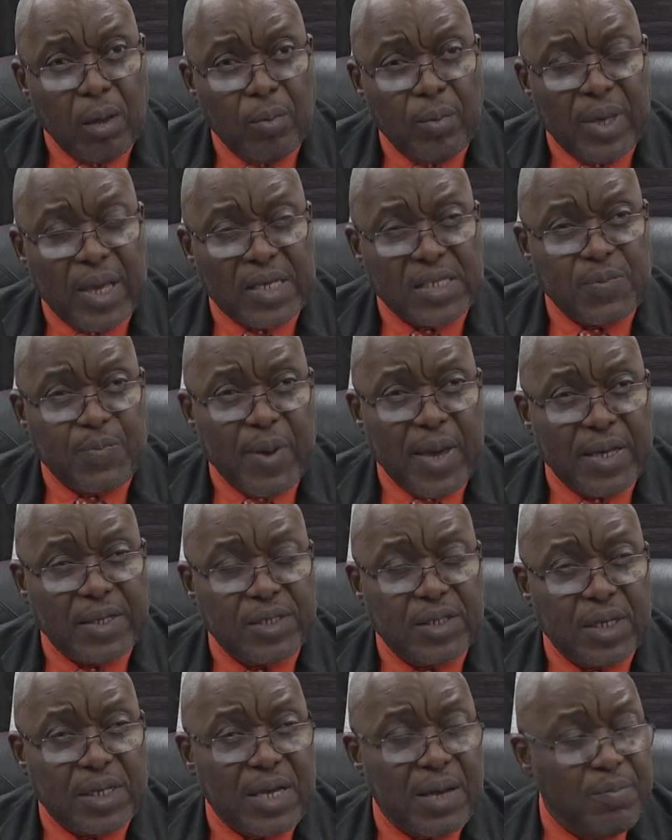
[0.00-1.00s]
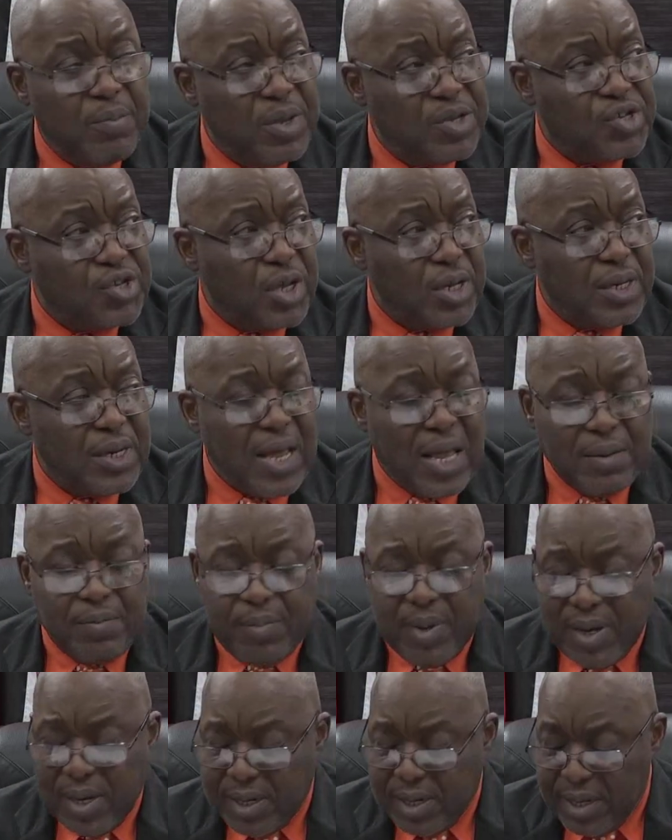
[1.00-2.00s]
We expect to commission
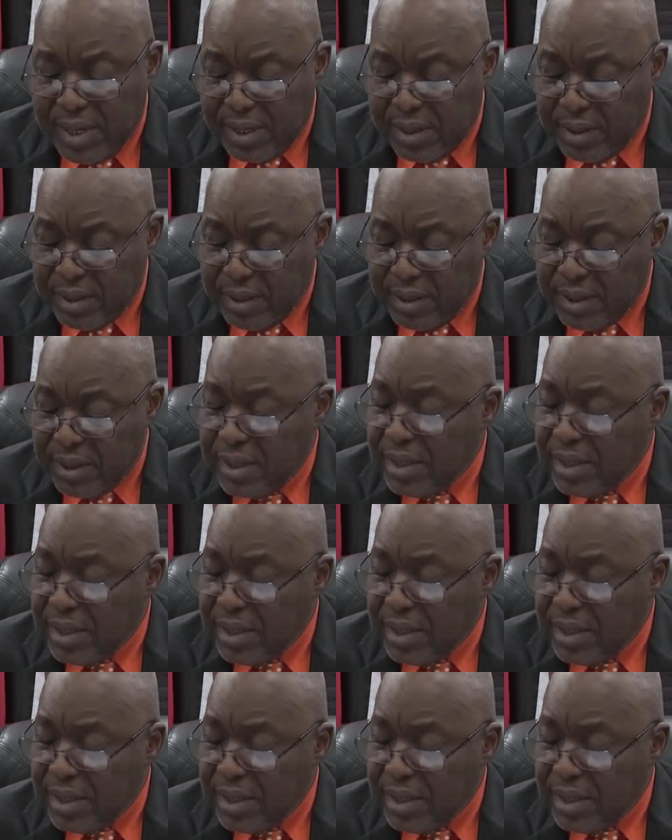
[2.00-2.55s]
that building